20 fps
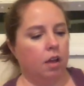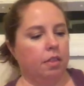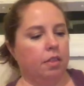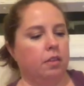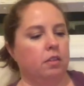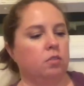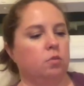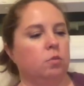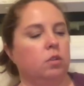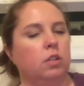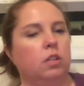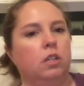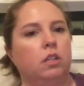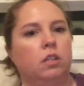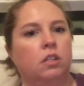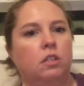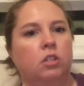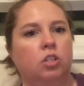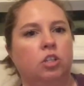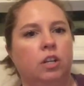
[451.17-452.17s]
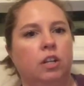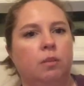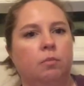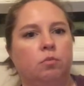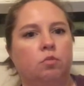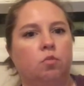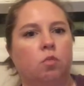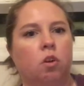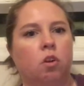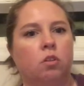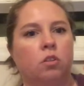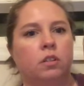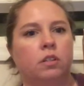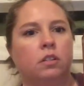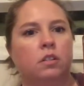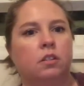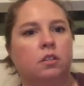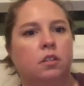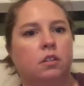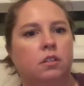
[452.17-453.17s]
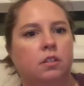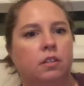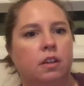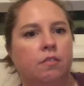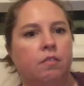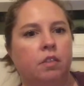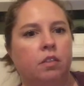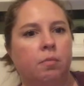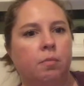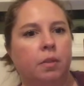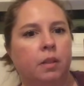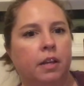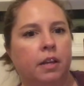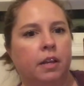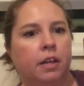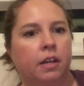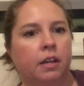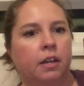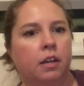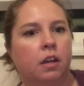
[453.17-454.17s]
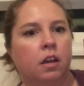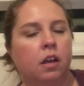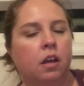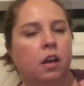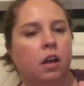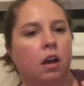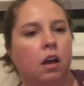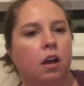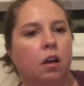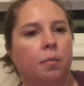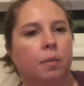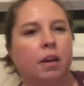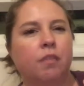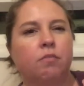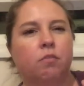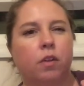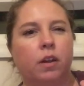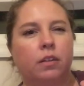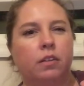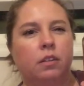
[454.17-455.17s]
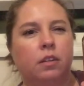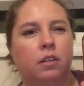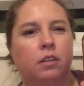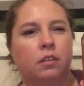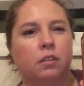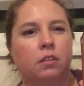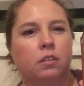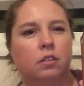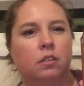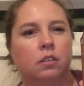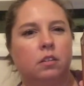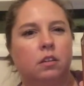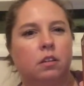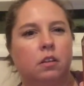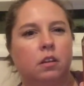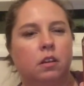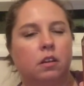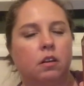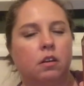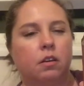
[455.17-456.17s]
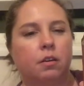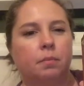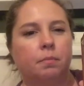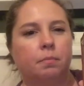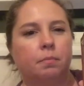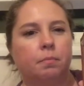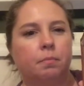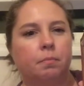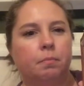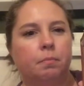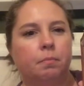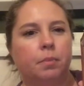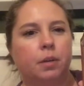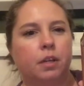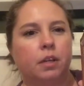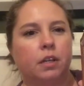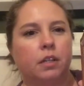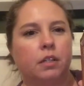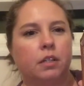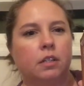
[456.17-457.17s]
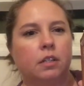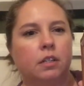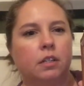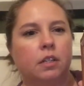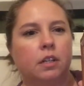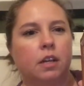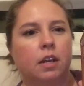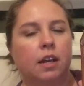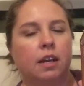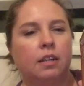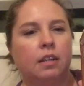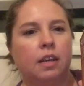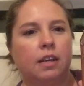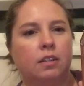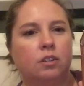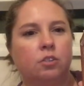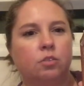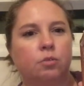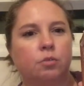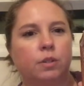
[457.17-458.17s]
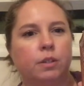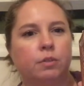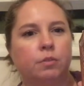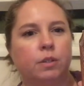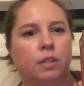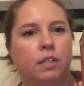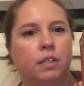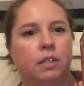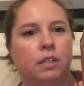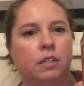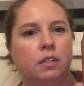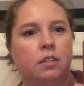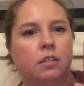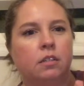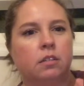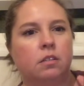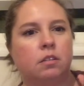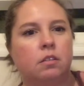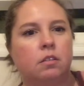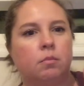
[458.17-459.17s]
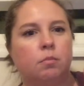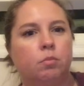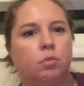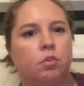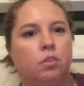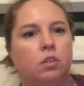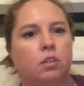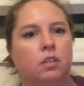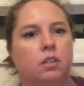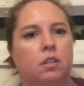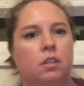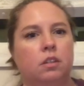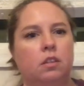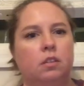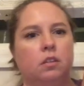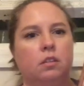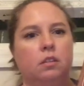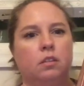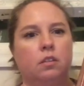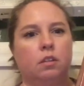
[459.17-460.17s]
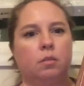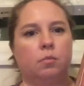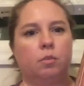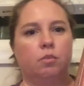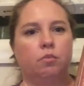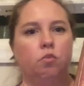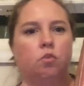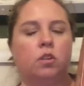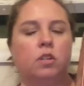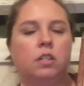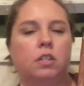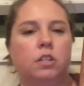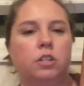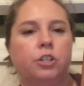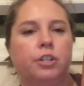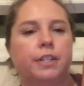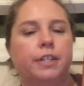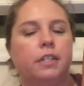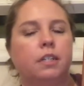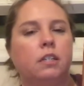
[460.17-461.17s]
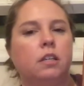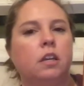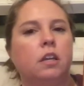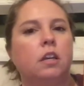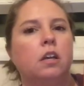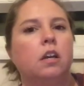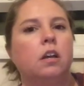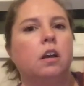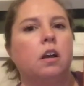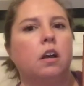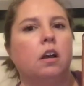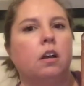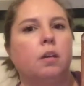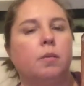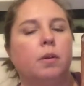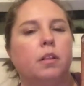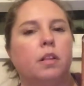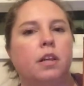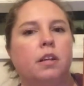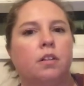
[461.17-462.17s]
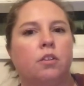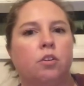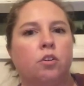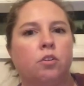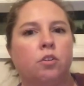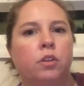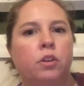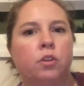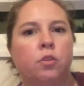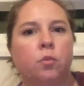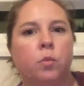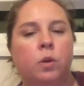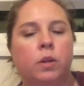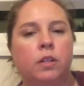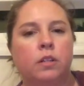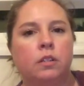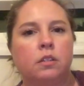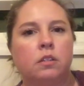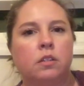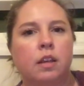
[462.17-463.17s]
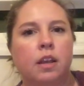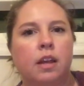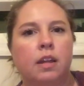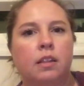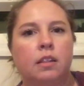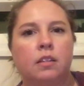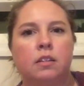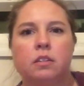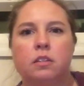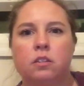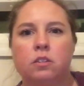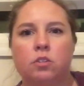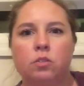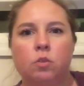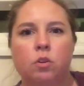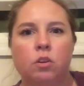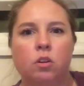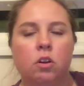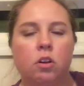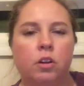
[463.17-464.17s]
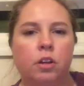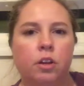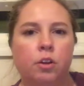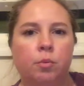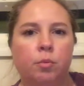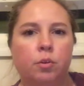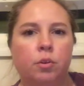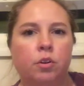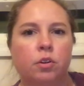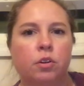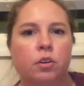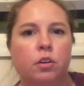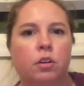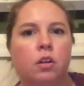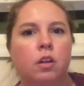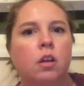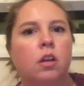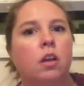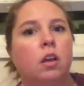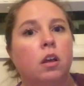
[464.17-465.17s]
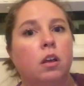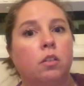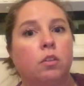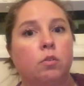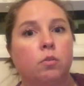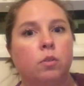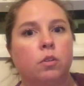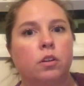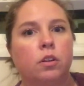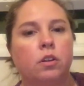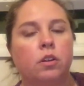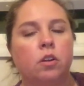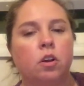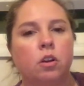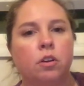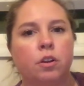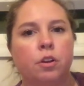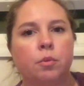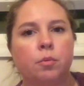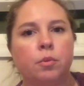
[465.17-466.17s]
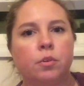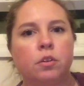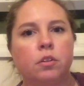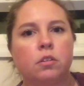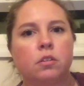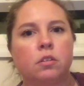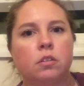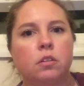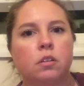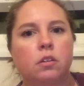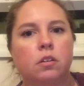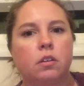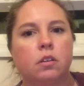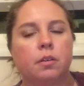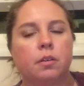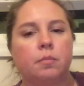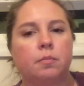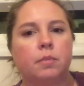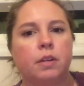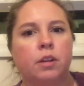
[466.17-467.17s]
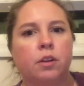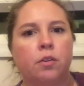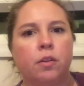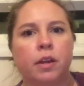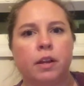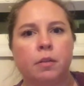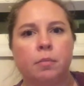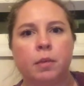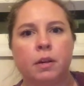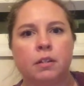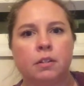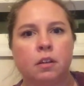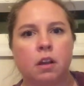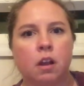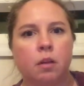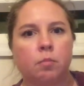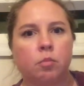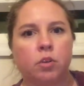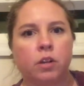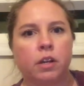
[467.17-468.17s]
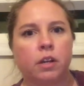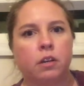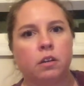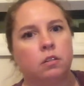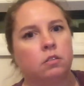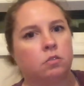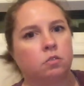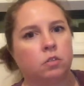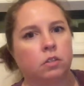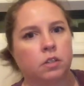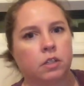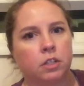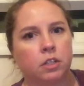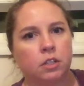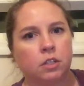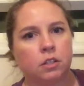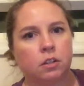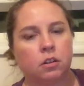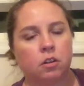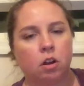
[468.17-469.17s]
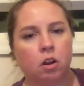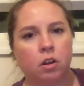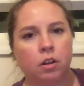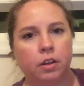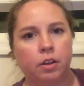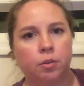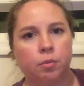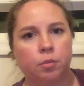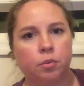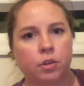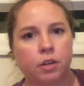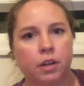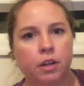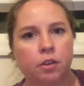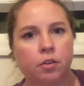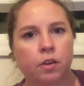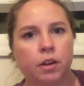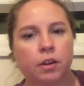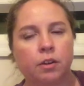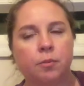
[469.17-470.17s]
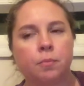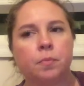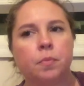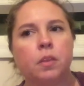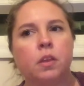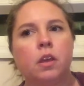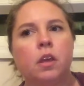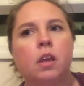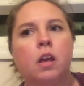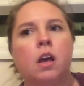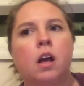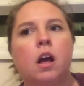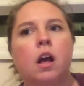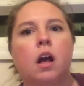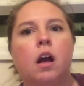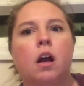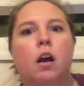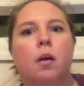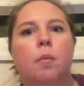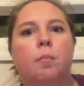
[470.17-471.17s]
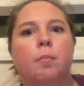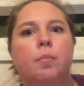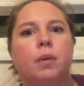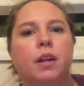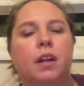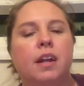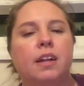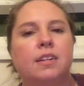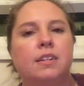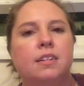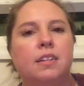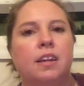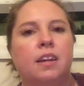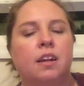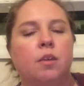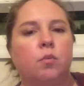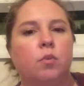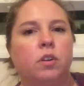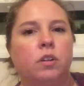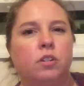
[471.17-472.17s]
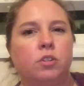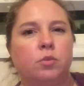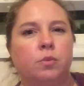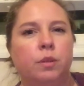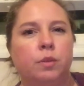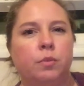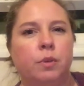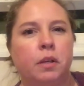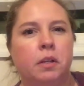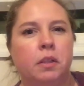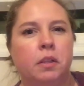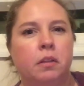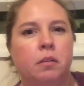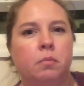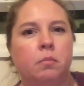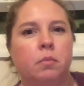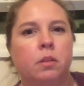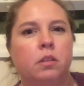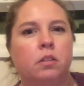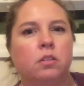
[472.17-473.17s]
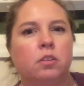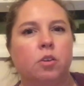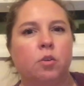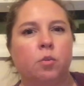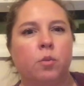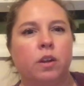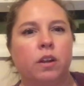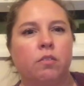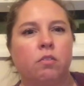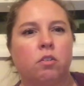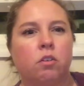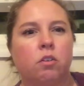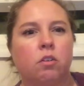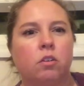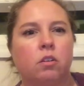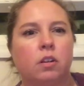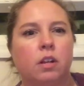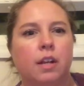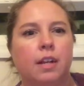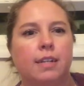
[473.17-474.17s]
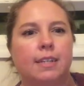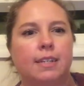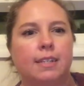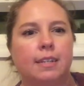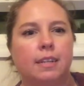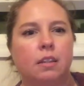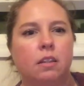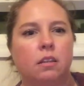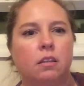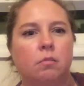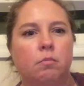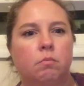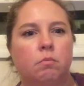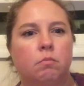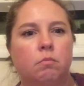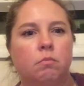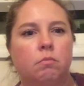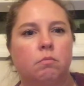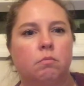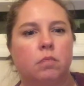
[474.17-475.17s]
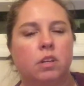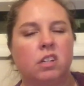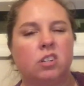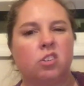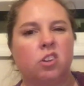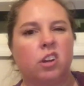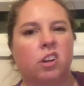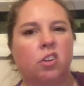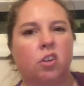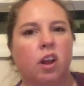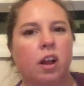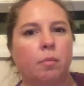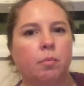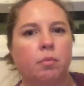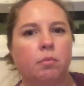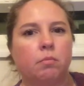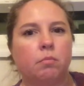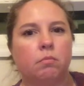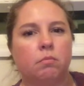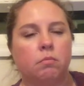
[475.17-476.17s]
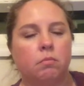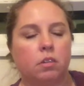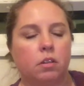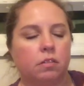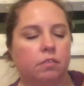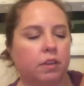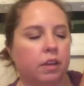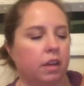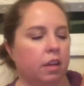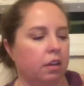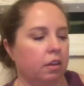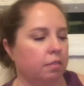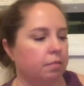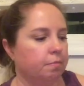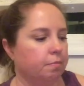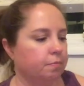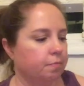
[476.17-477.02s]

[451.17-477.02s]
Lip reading: This one is James Rawlins' The Seventh Plague. I've read this, but I'd like to reread his books in this Sigma Force series. A lot of the earlier ones I listened to on audiobook, and they're really good audiobooks, narrated by Scott Brick. He's a really good audiobook narrator. But I decided I wanted to reread them, so whenever I see them, I try and grab them if I can.